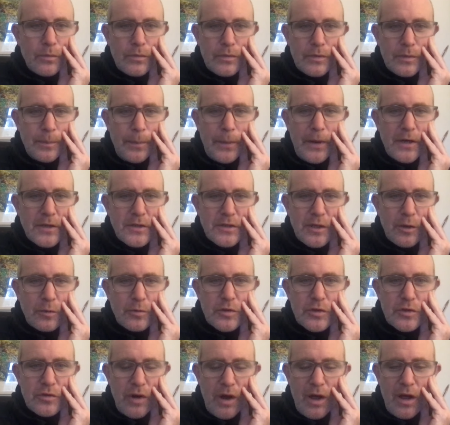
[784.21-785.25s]
appears so
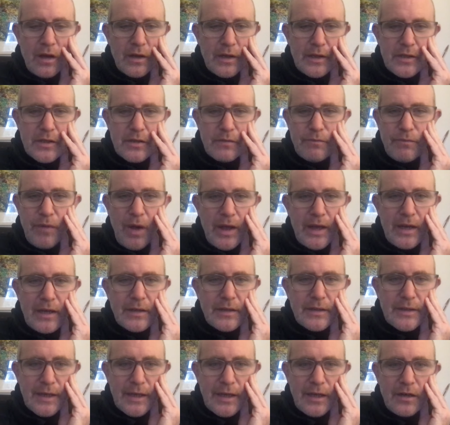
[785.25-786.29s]
strong, he's a
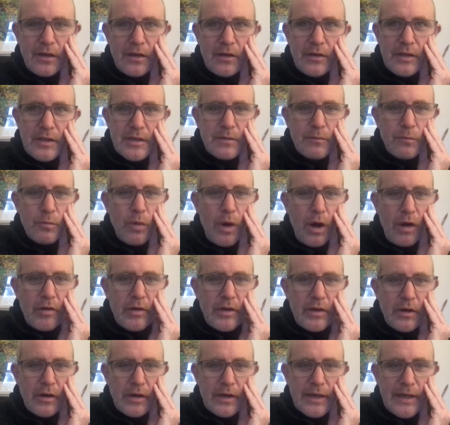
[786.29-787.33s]
violent killer, he's a
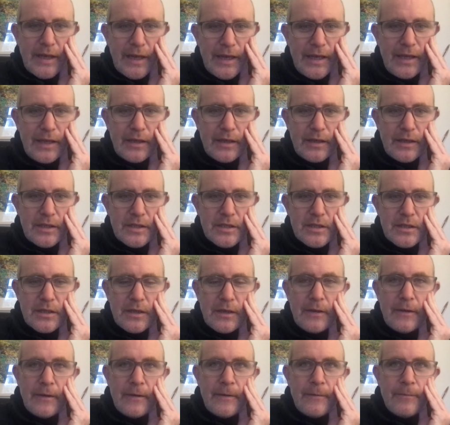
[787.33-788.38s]
warrior king, he's
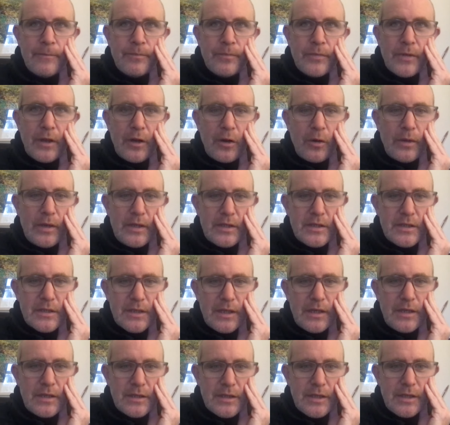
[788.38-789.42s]

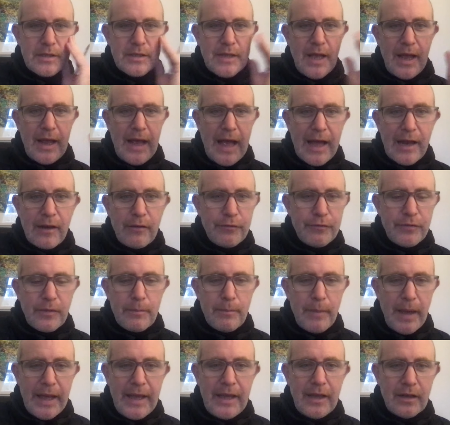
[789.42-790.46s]
that alpha
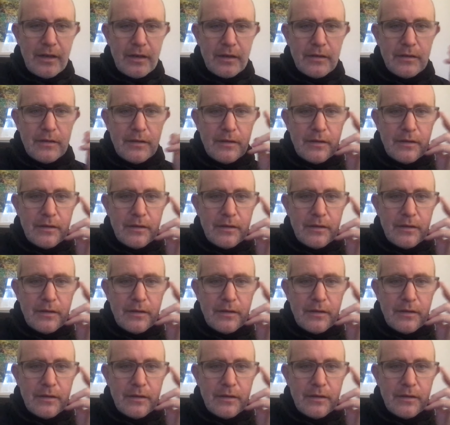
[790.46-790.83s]
male,